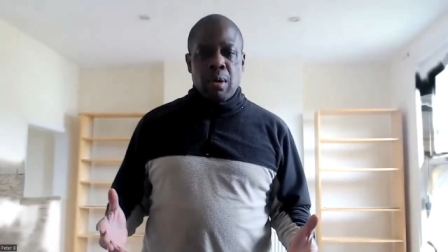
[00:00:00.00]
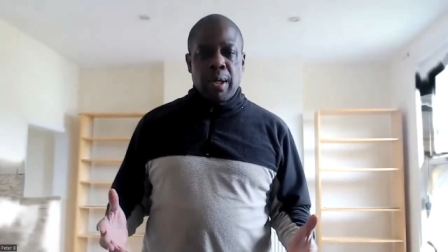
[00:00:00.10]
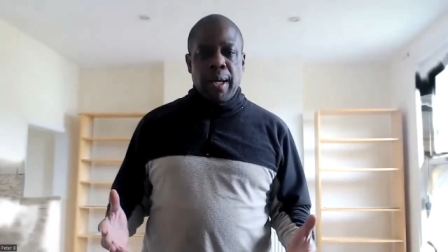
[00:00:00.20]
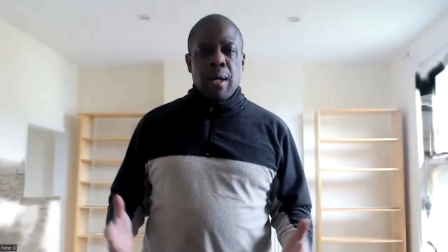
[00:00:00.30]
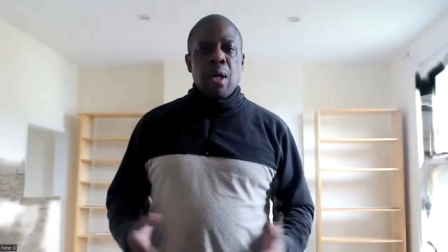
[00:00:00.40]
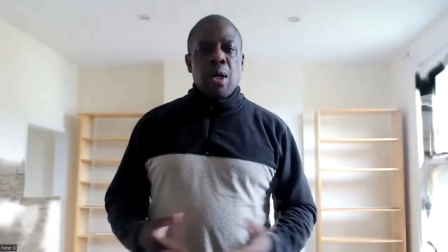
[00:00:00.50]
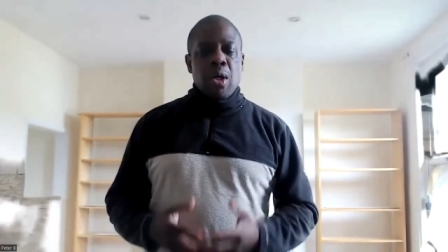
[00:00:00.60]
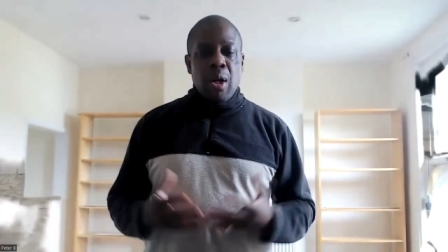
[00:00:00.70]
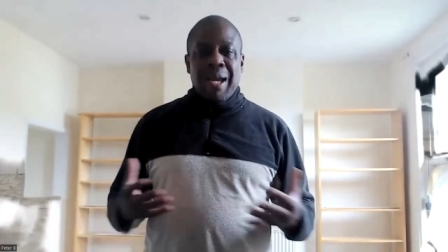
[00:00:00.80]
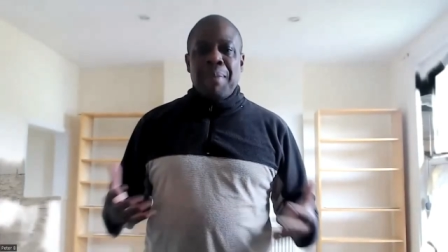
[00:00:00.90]
Yeah,
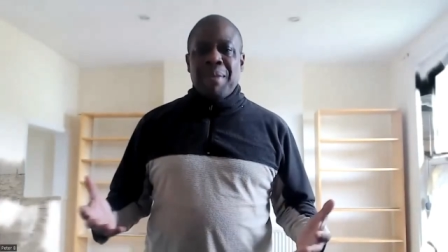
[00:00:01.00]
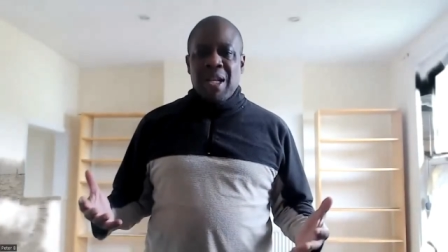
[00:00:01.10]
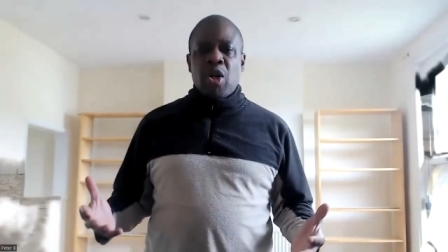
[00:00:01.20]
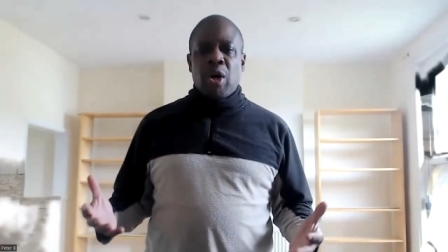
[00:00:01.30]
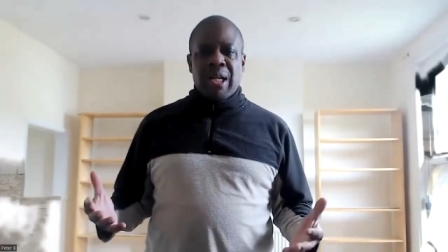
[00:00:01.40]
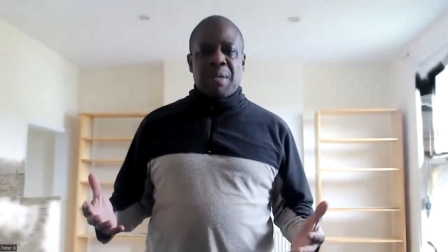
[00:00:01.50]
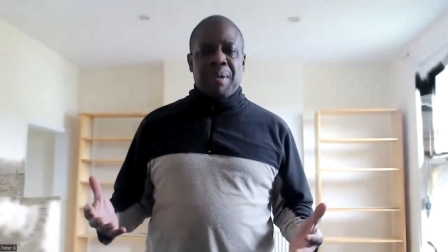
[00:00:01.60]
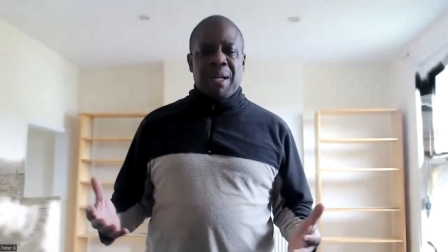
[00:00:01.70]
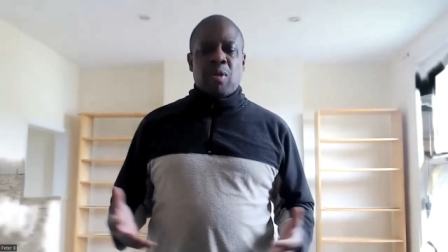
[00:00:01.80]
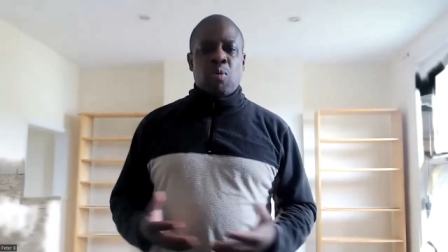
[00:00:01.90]
you don't get many Chinese
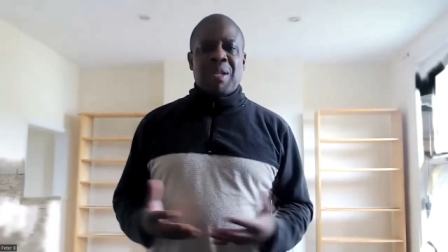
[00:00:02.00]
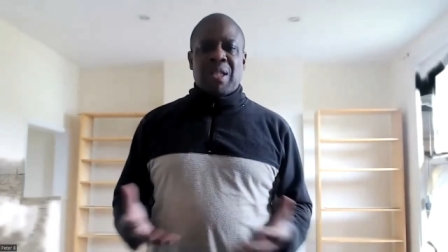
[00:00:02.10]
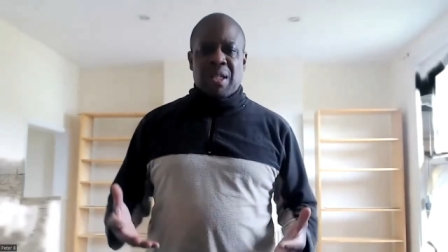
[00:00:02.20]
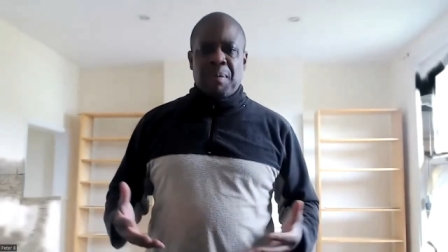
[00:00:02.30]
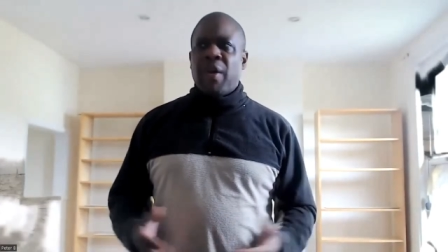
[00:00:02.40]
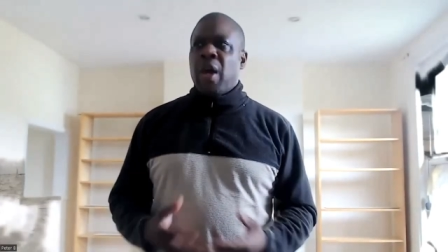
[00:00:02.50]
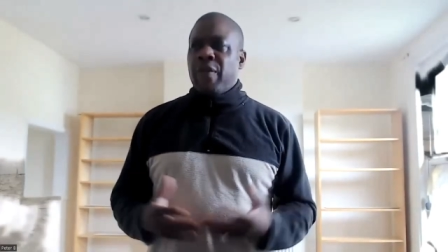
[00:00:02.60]
men called Mister Smith.